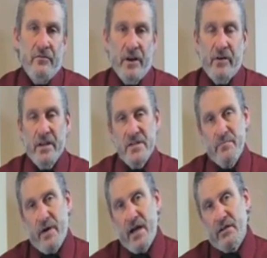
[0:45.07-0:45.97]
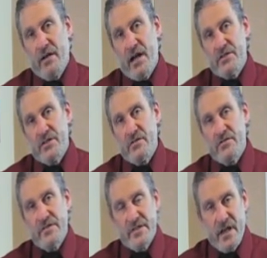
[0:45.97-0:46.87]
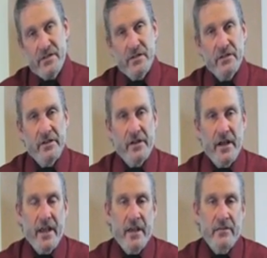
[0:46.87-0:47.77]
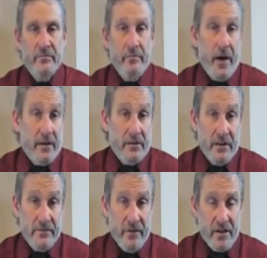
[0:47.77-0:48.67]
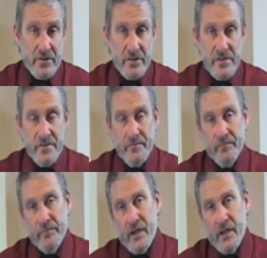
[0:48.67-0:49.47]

various biological, cellular, and bodily functions.